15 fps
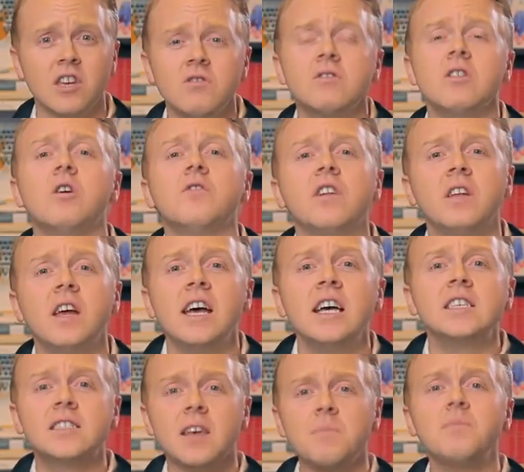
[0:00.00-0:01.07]
You know that
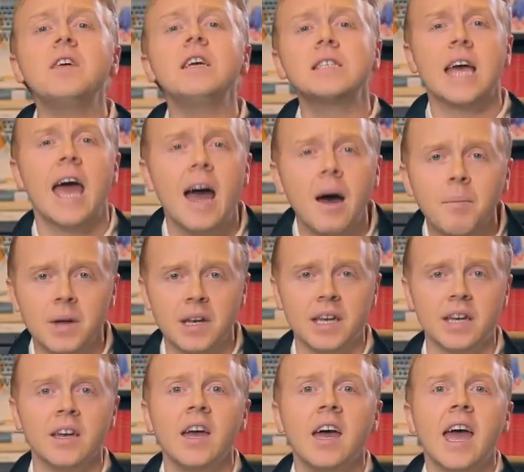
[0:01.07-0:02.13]
something's
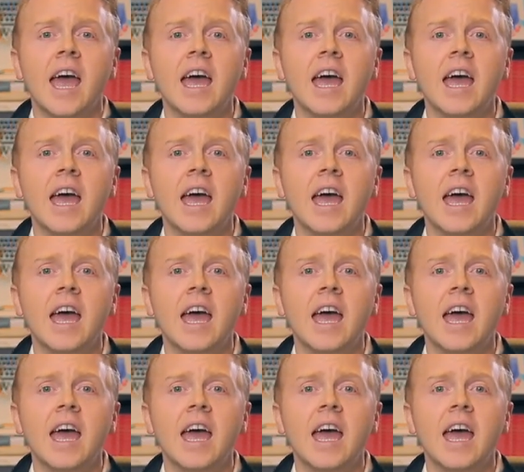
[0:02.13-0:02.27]
happening